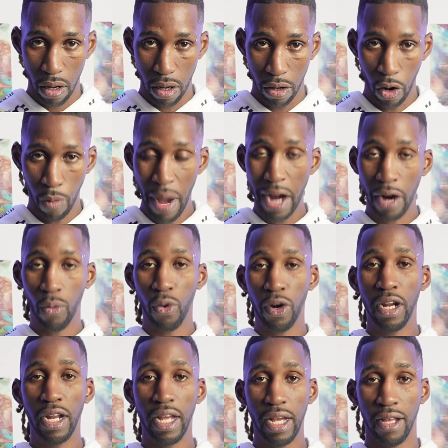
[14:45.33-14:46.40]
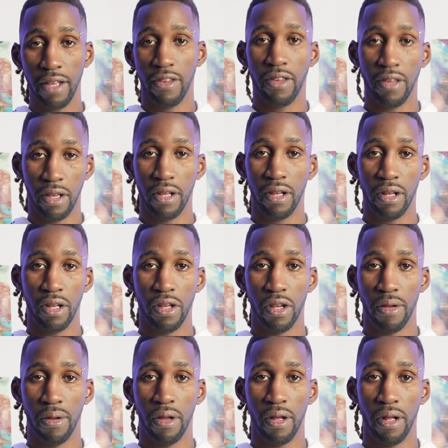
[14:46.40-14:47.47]
No matter what it is,
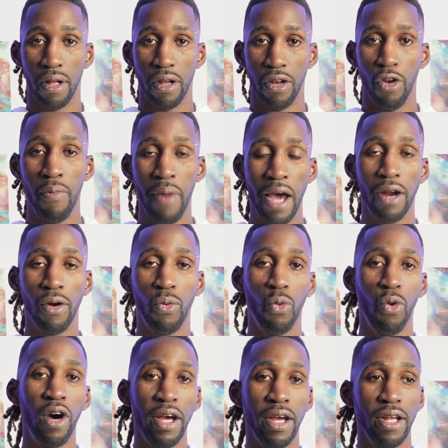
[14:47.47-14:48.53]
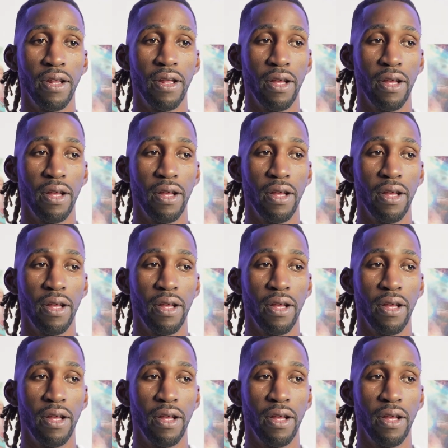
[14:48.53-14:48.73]
no matter what